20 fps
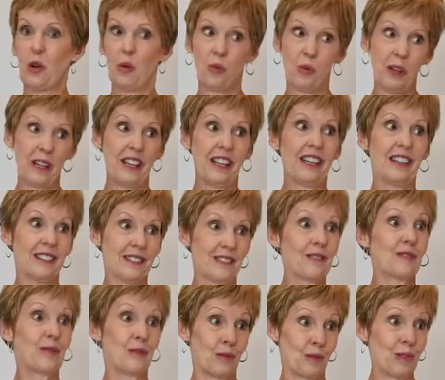we
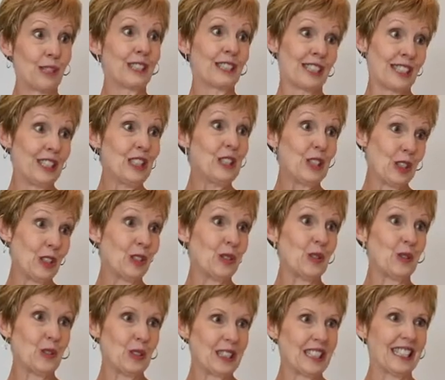really do
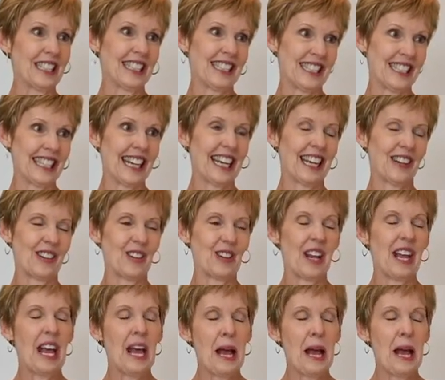sit down.